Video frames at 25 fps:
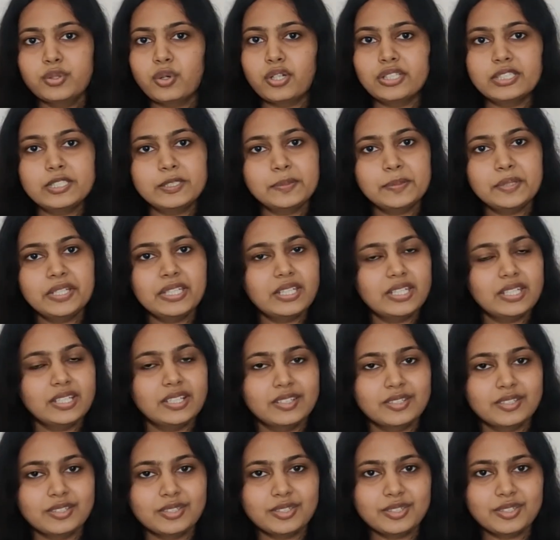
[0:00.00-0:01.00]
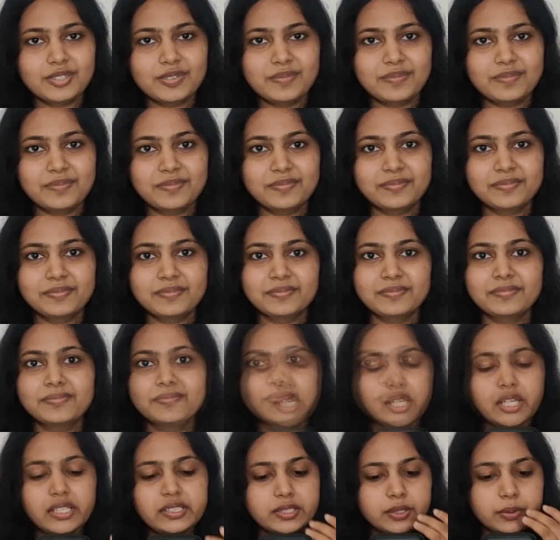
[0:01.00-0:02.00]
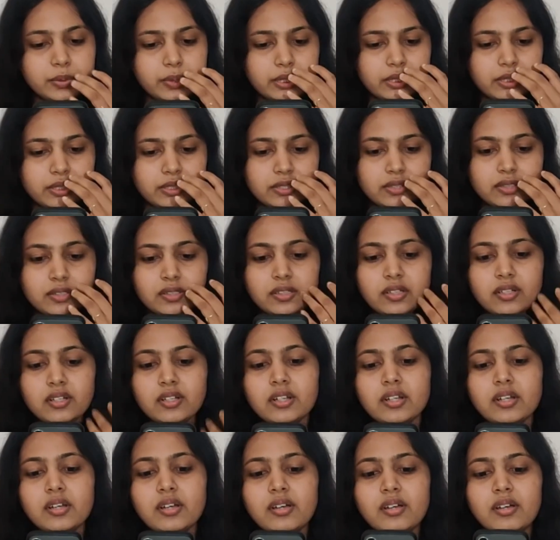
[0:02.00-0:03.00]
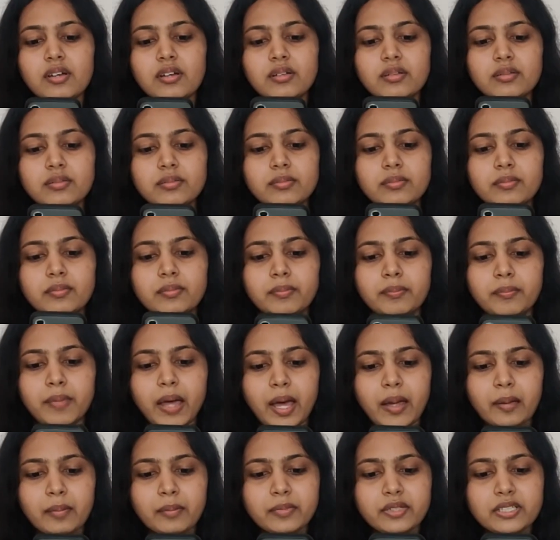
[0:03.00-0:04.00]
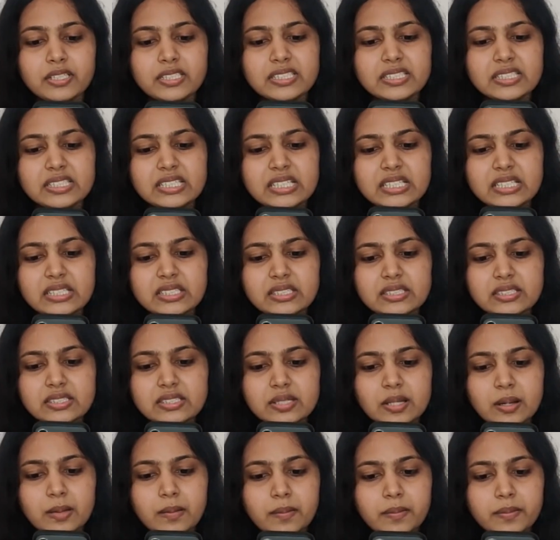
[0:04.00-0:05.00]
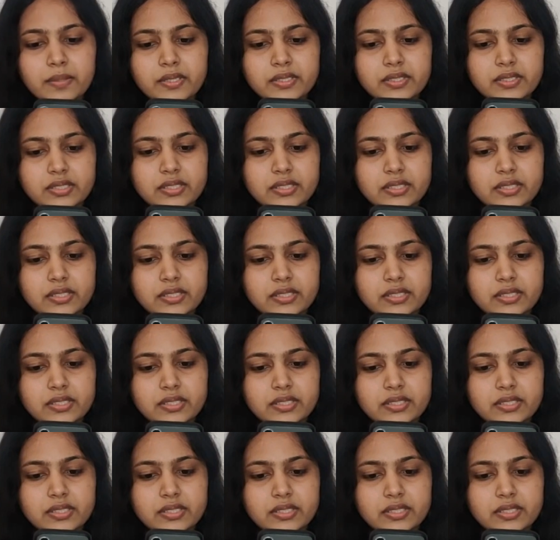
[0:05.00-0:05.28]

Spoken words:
people do not speak English. Next question. Ma'am, does NEET is